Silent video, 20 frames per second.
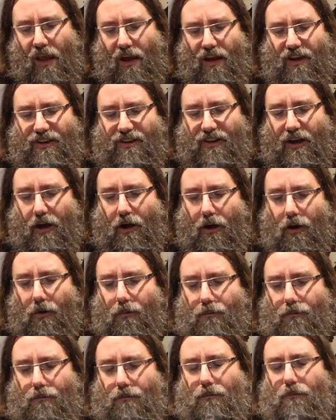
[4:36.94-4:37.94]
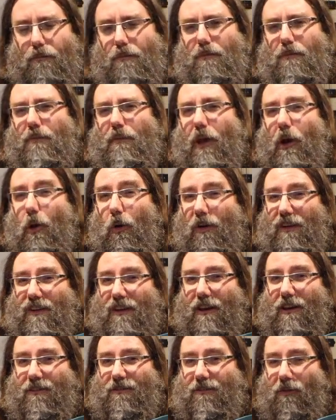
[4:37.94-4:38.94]
So, who is
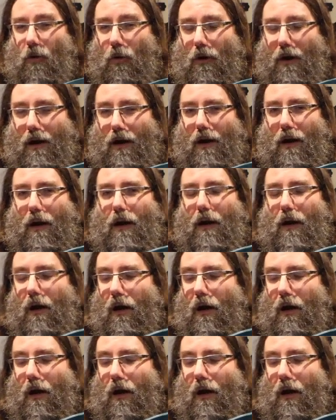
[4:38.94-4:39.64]
this for?